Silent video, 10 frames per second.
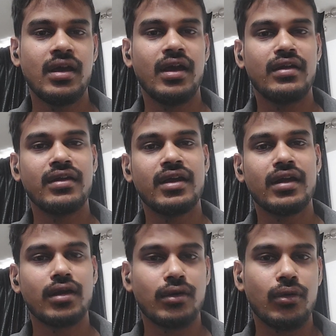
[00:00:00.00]
and he
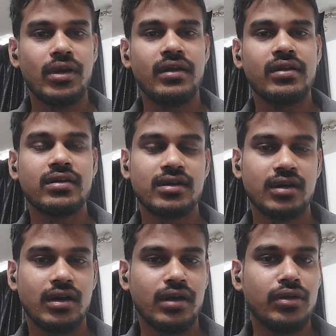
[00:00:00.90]
can roll it
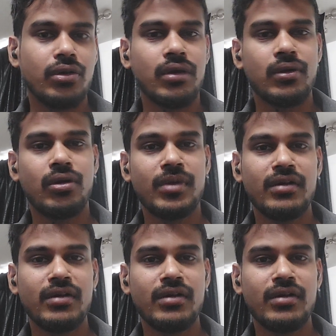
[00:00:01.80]
into our home,